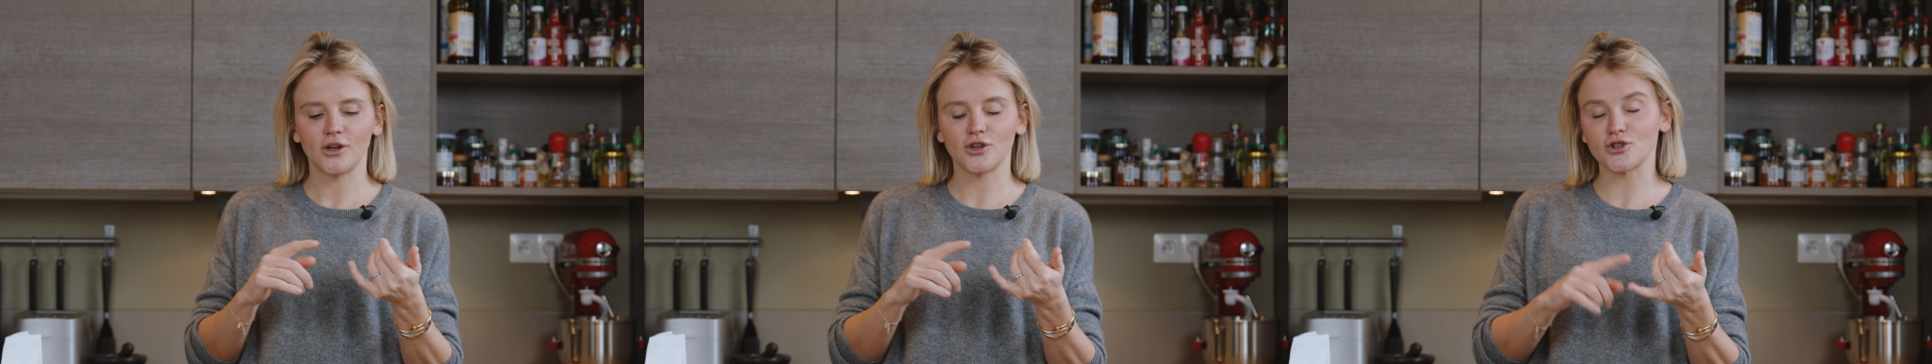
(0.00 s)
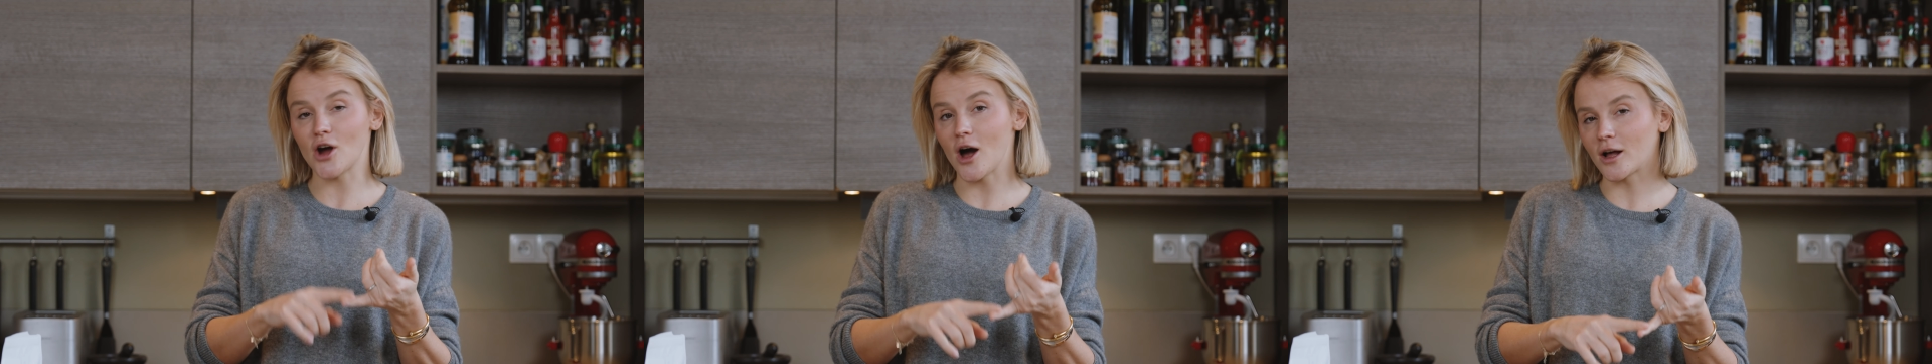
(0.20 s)

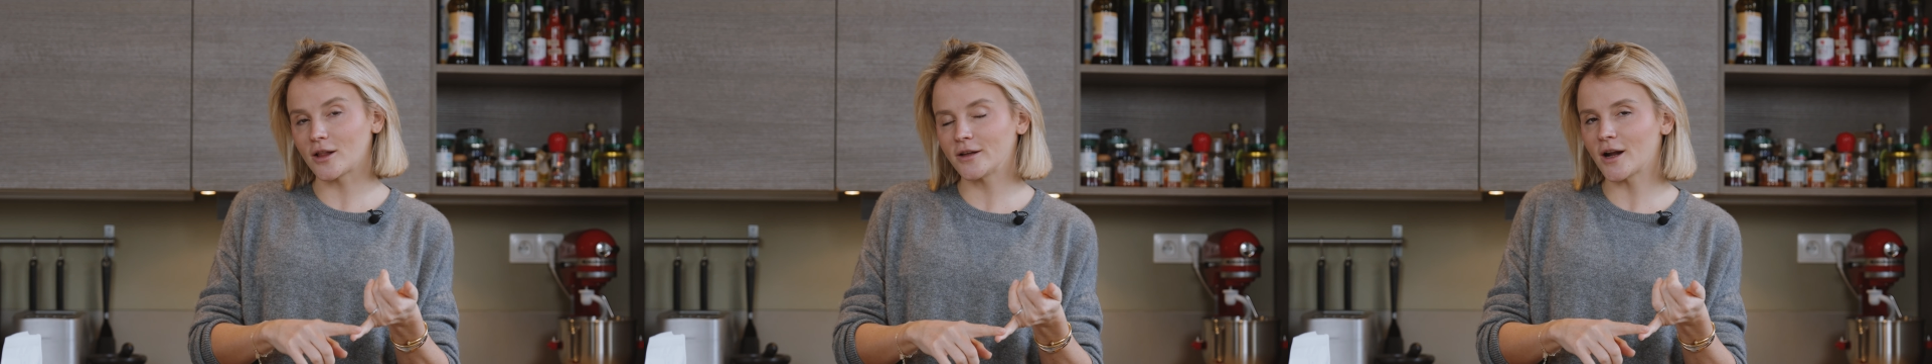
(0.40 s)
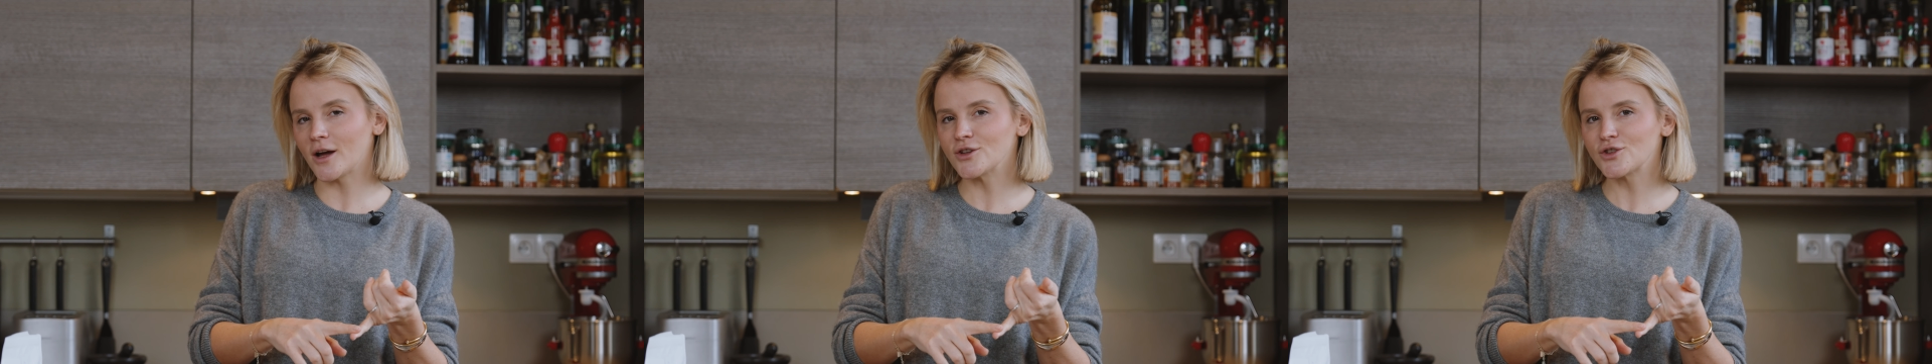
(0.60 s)

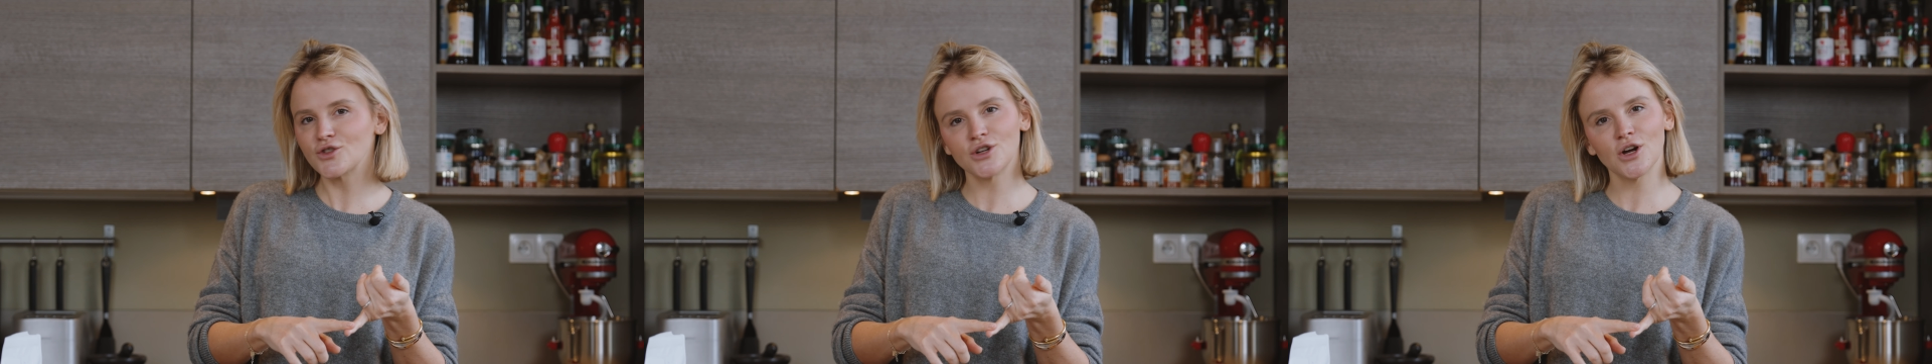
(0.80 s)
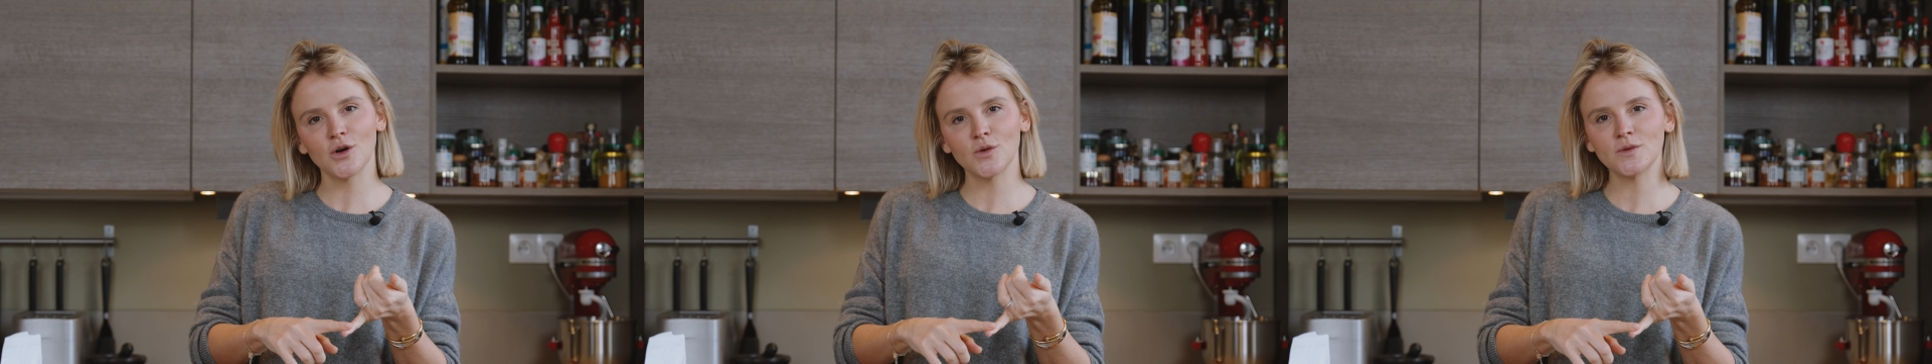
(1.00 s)
chocolate
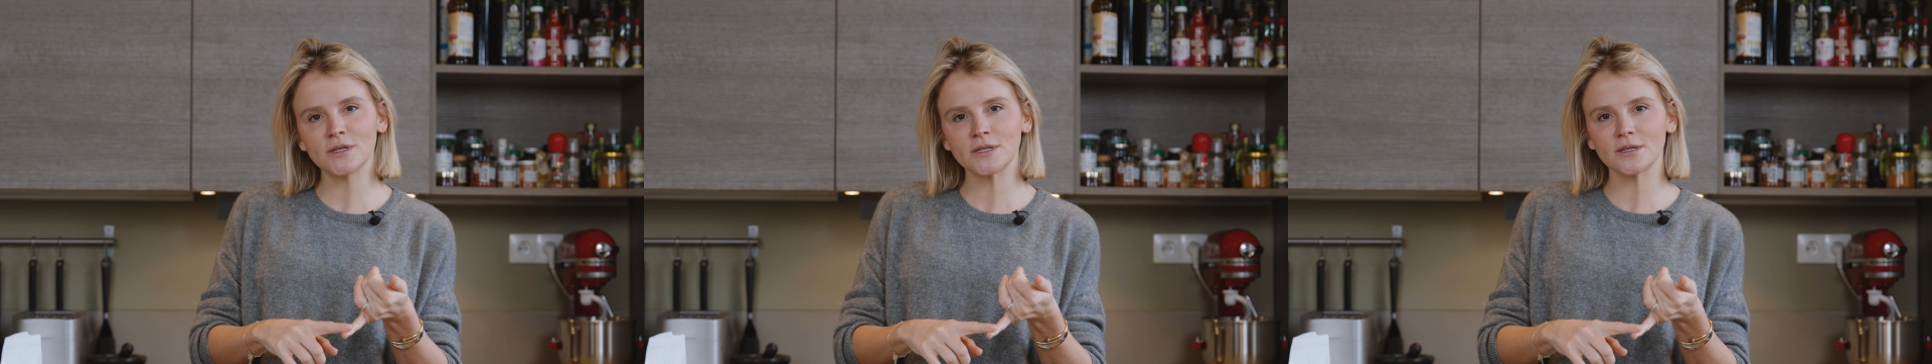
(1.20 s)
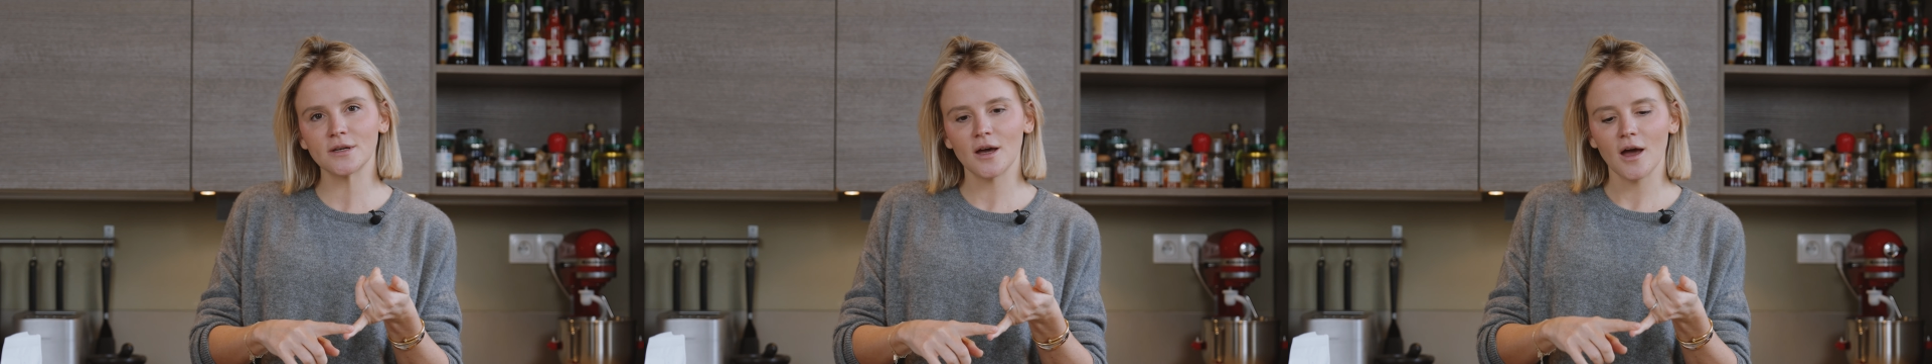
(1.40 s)

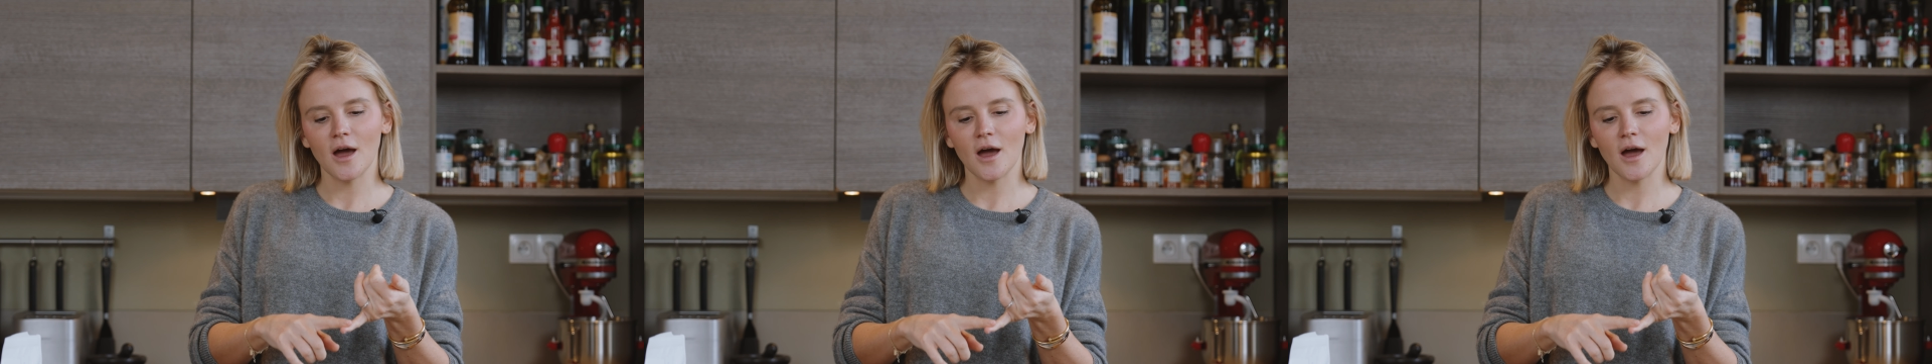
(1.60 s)
undertones.